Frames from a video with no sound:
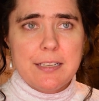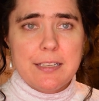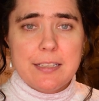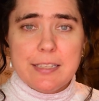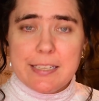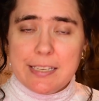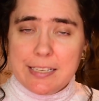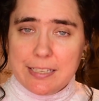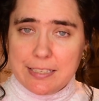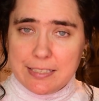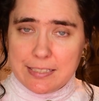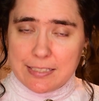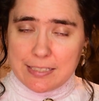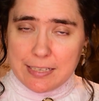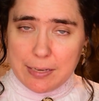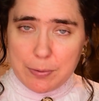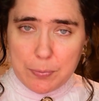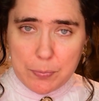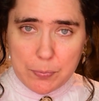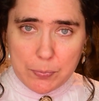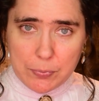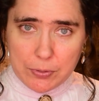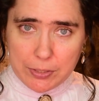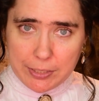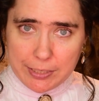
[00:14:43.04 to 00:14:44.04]
the
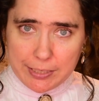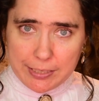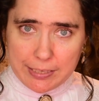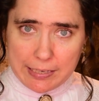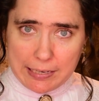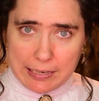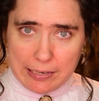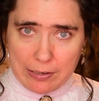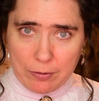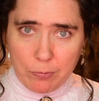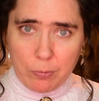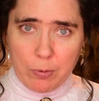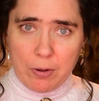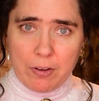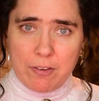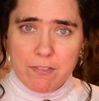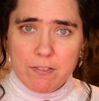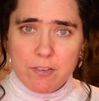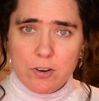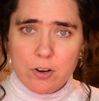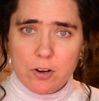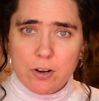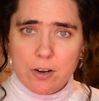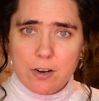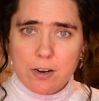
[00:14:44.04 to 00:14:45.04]
assembly,
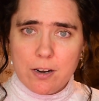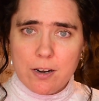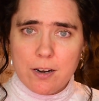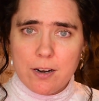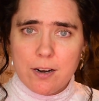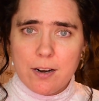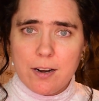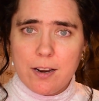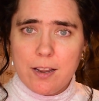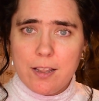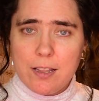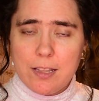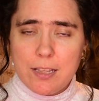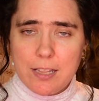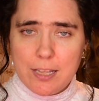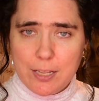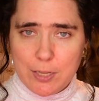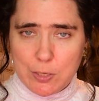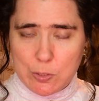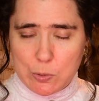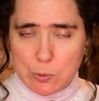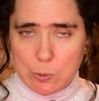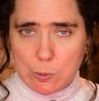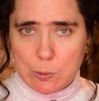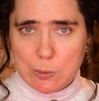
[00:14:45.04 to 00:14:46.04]
however,
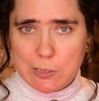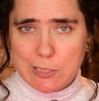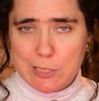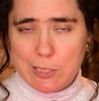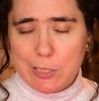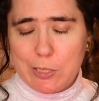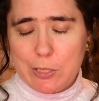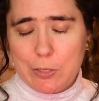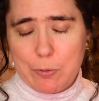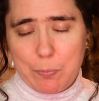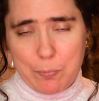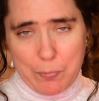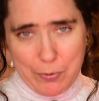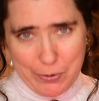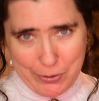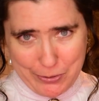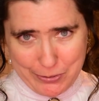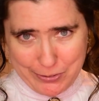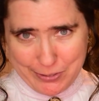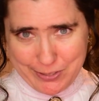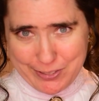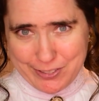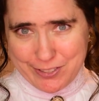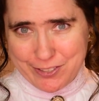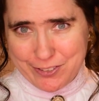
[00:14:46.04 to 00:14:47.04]
held the
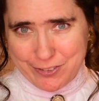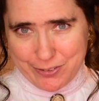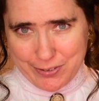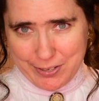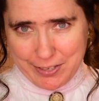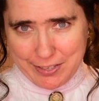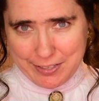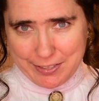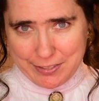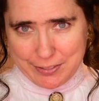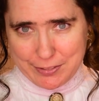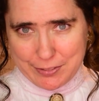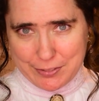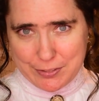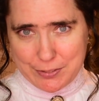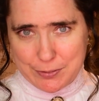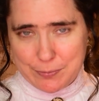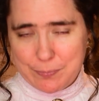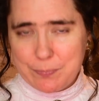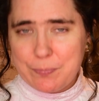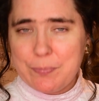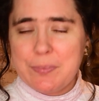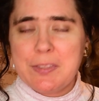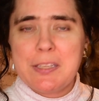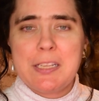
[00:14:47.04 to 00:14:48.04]
purse strings.
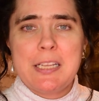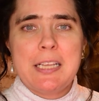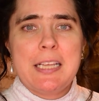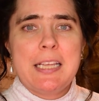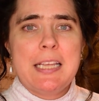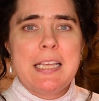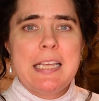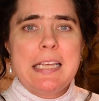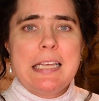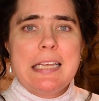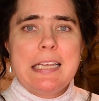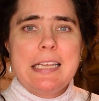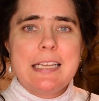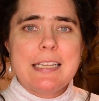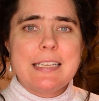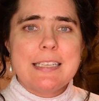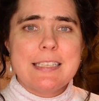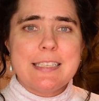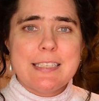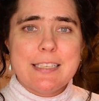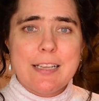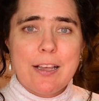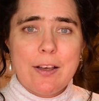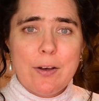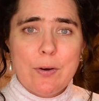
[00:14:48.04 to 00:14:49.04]

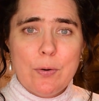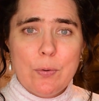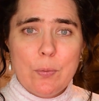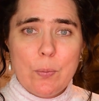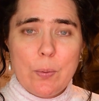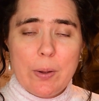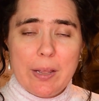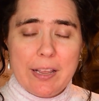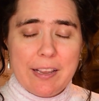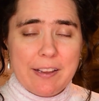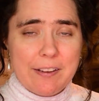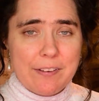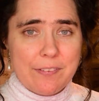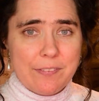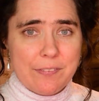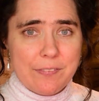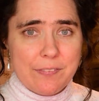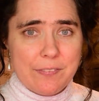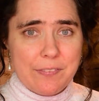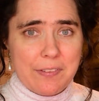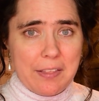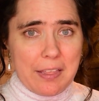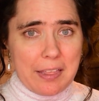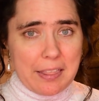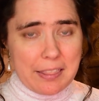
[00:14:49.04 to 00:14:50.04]
So
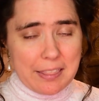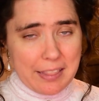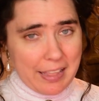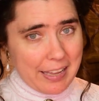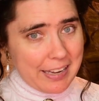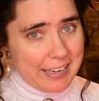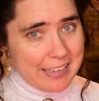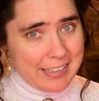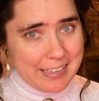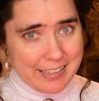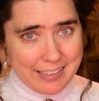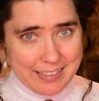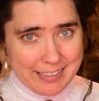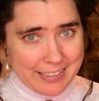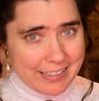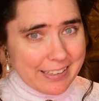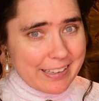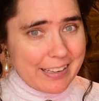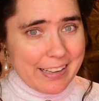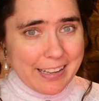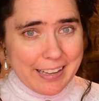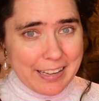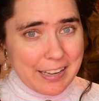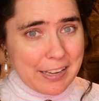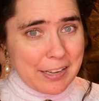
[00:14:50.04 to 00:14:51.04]
if they didn't
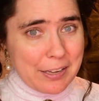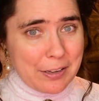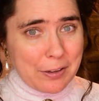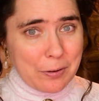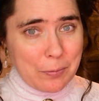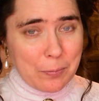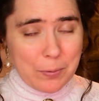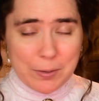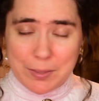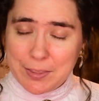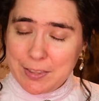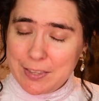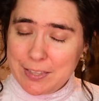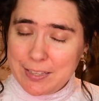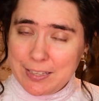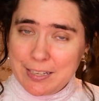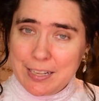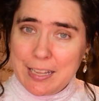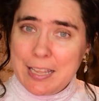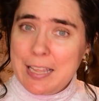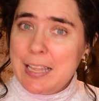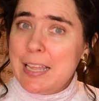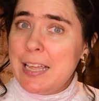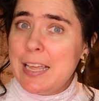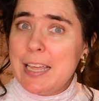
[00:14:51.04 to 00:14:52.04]
like what
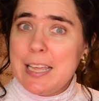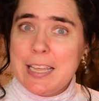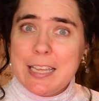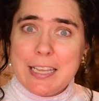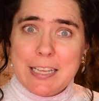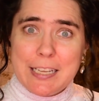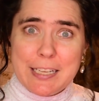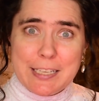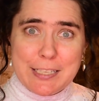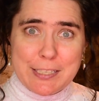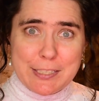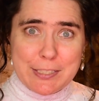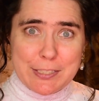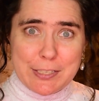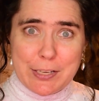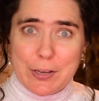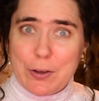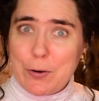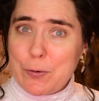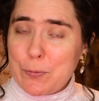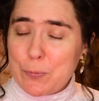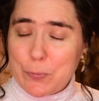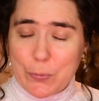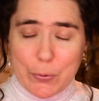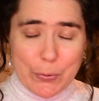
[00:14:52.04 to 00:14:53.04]
his
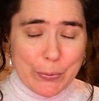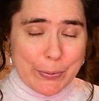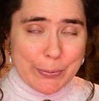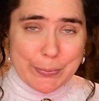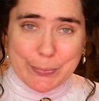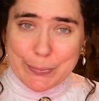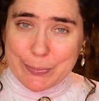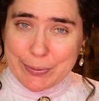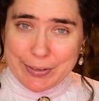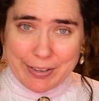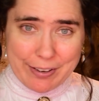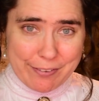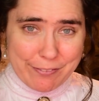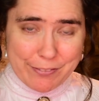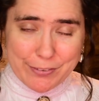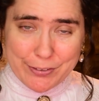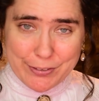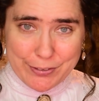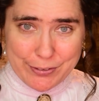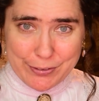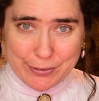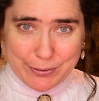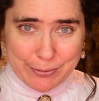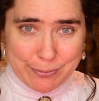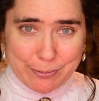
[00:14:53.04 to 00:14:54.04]
royal
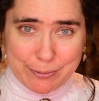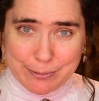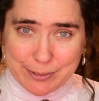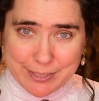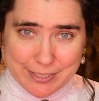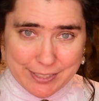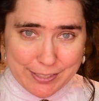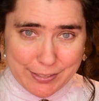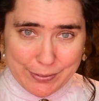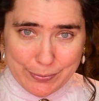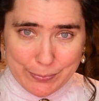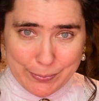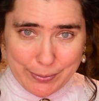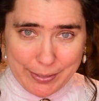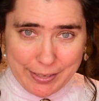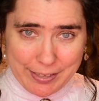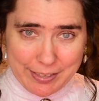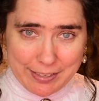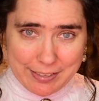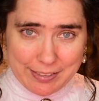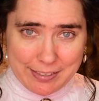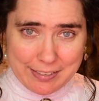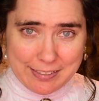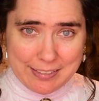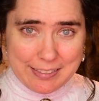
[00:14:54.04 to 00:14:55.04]
governor was doing,
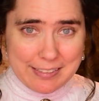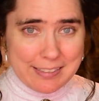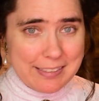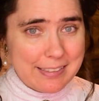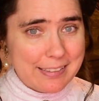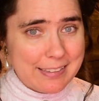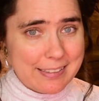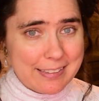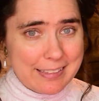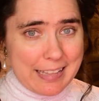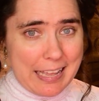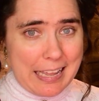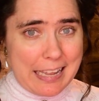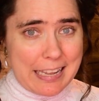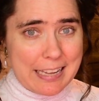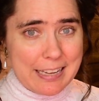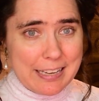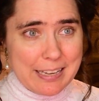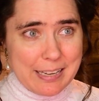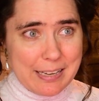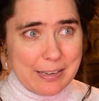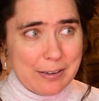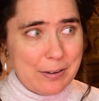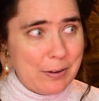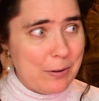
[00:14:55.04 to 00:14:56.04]

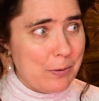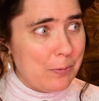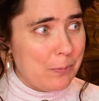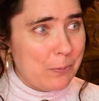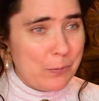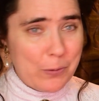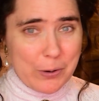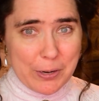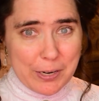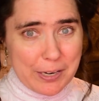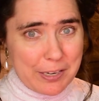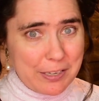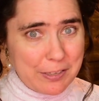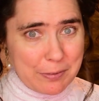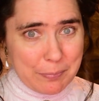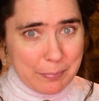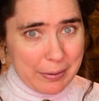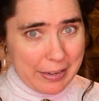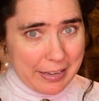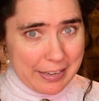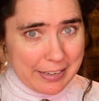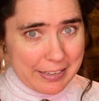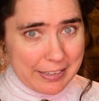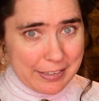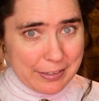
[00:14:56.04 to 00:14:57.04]
they wouldn't
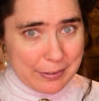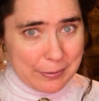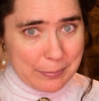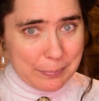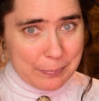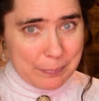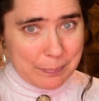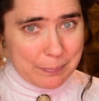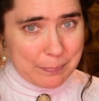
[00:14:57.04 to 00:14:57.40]
pay him.